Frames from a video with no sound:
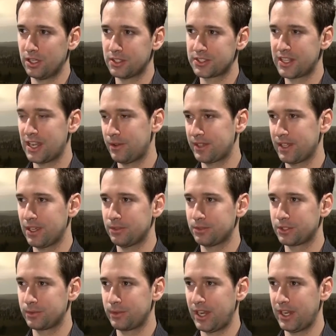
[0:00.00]
scouting out
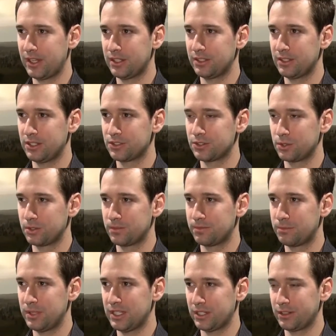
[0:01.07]
terrain and sort
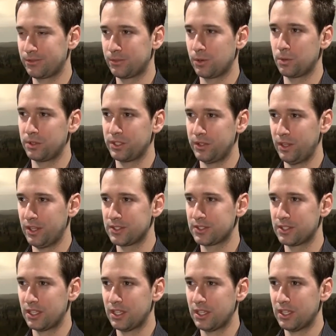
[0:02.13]
of being like forward units,